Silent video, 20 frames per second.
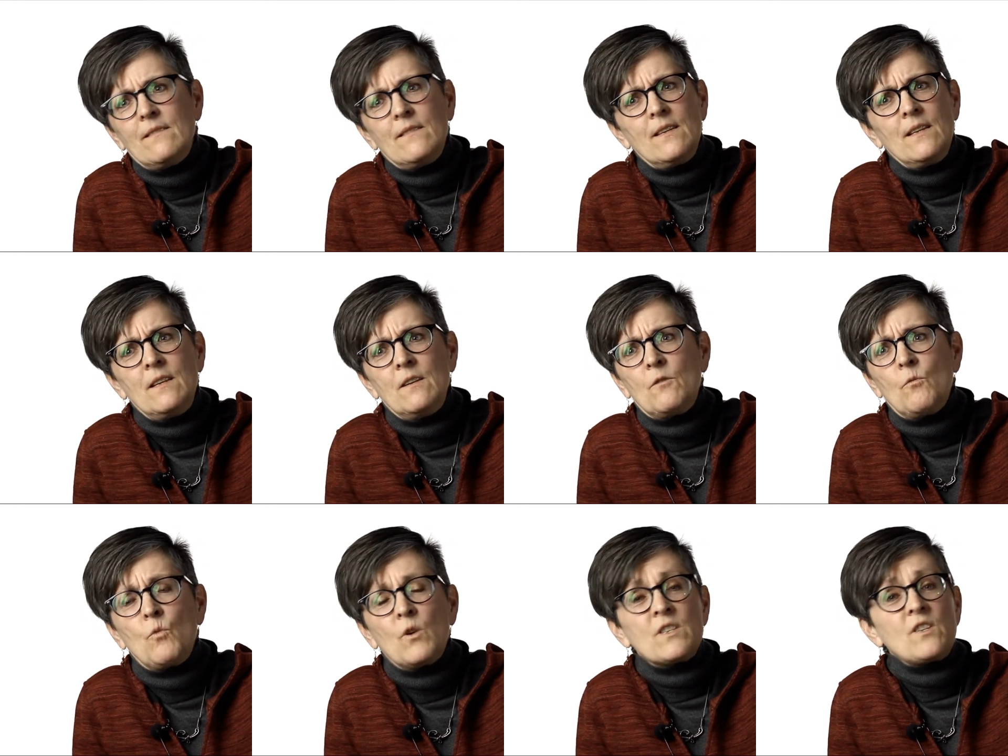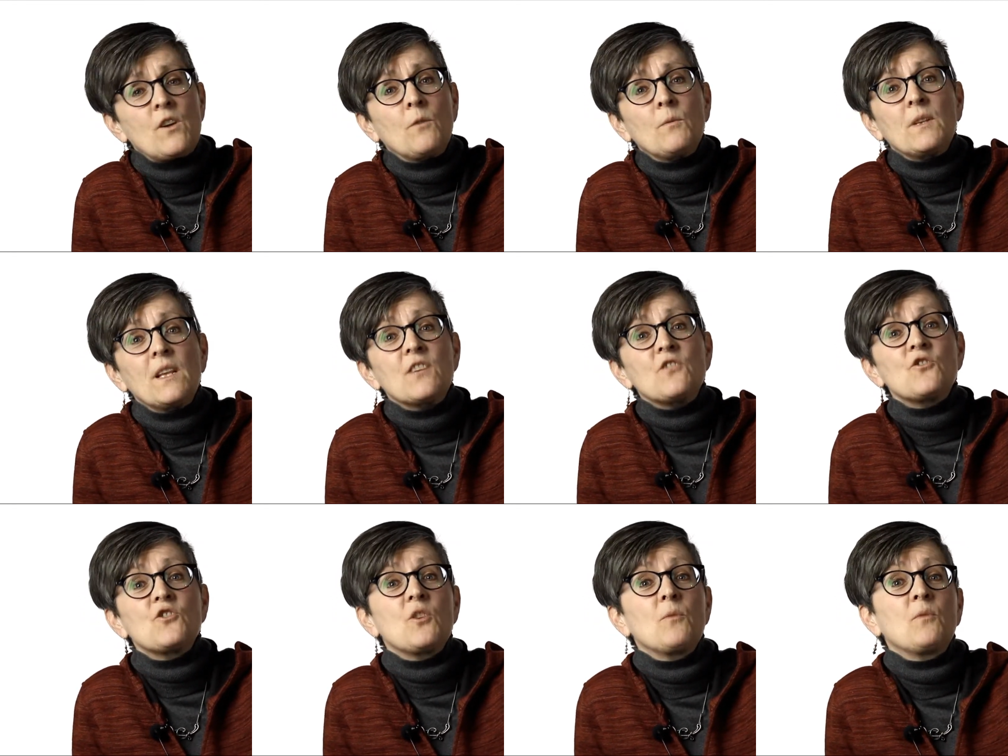what's our
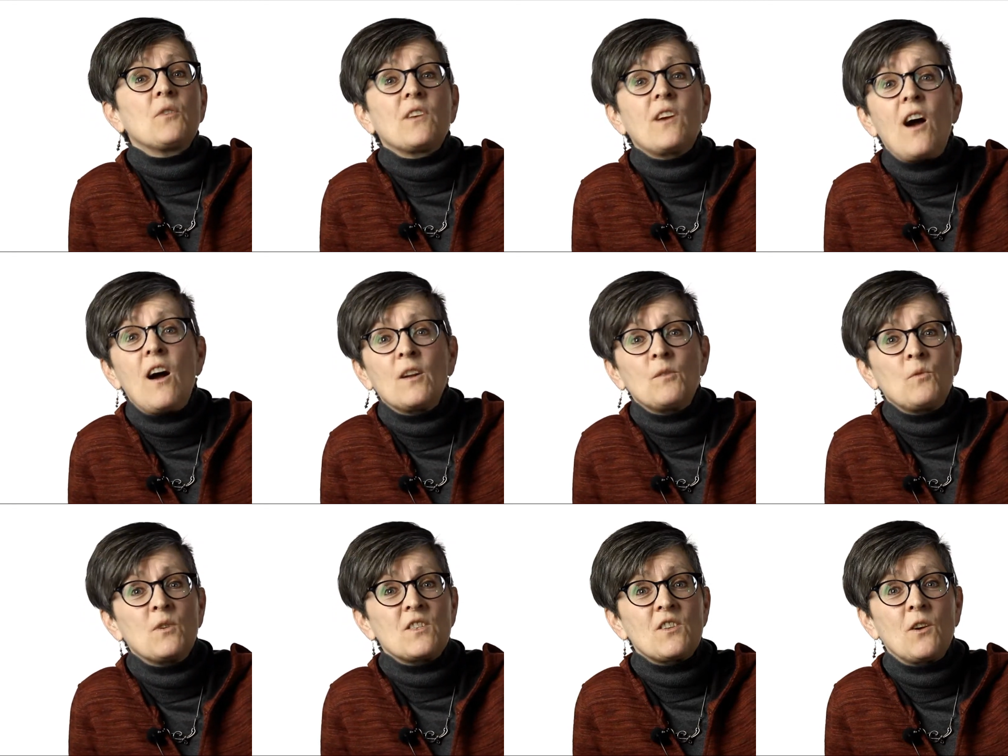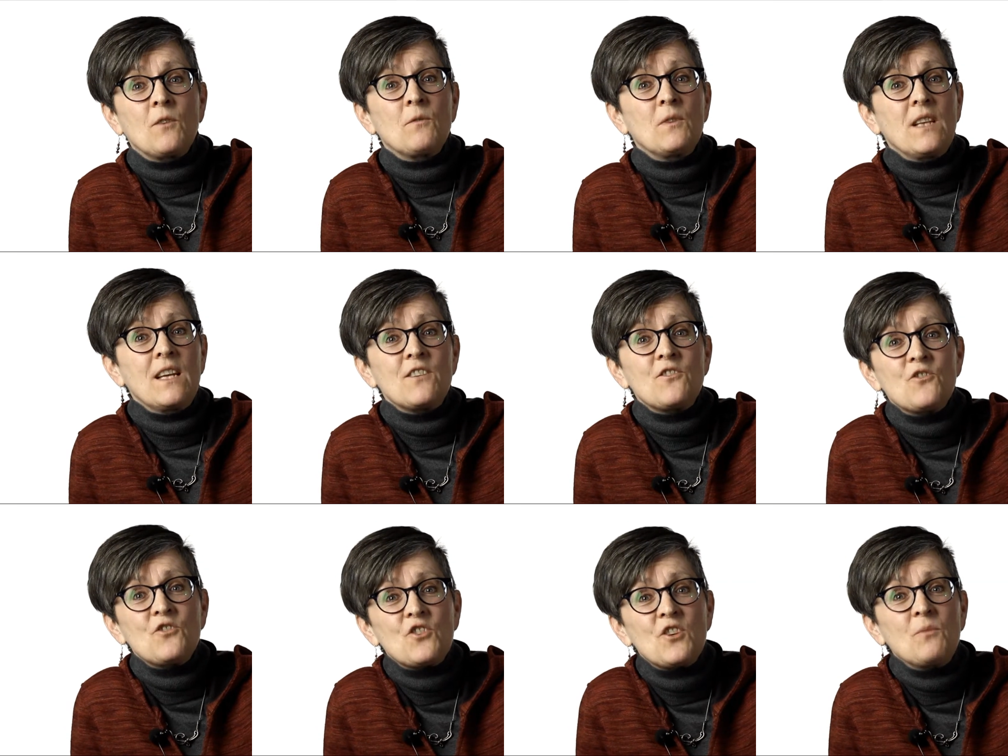relationship with God, what's our
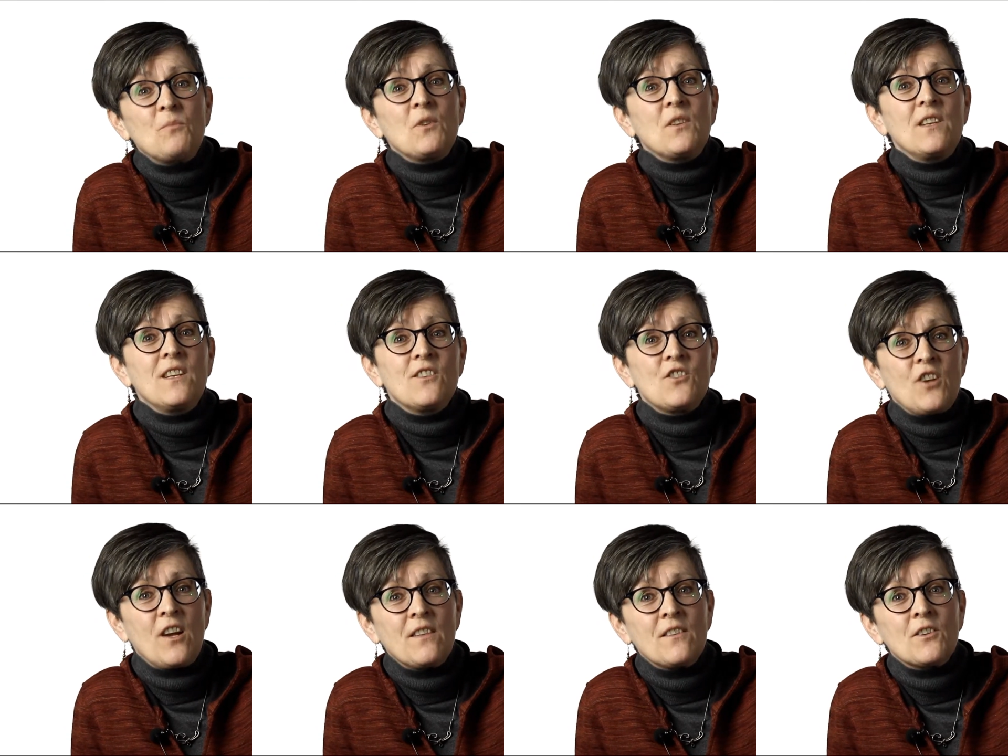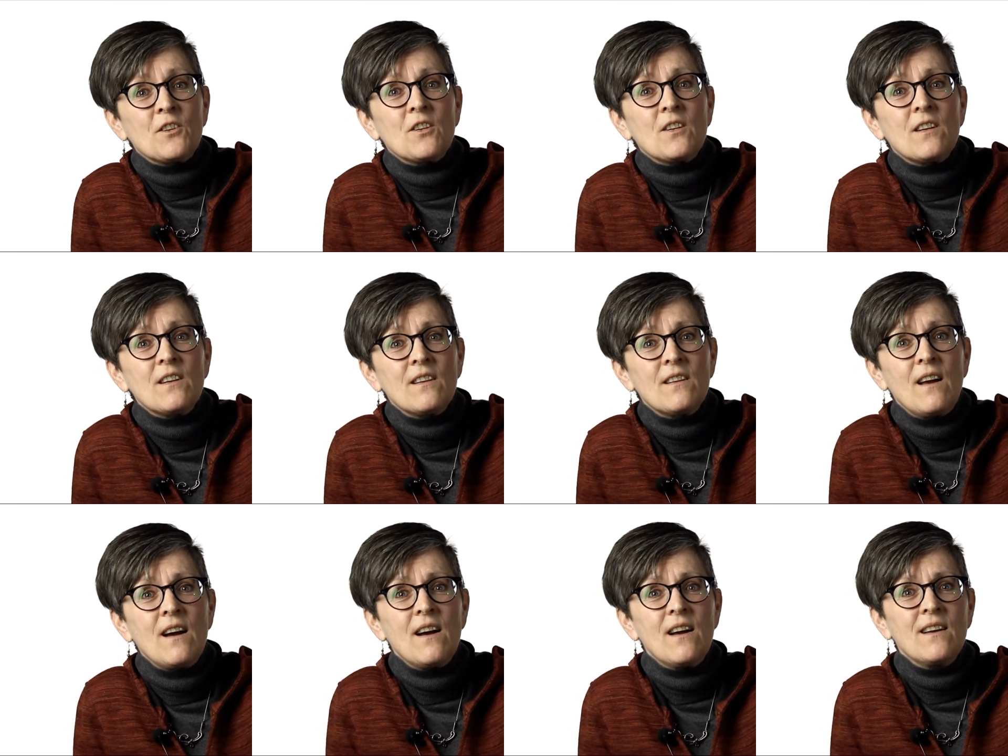relationship with each other,
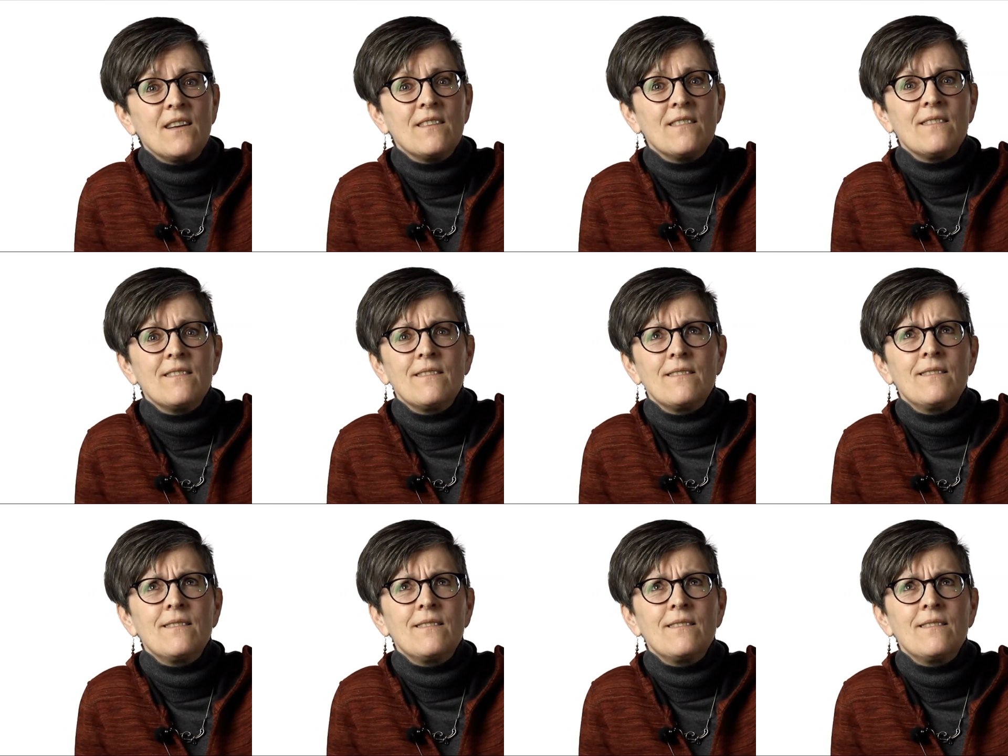uh,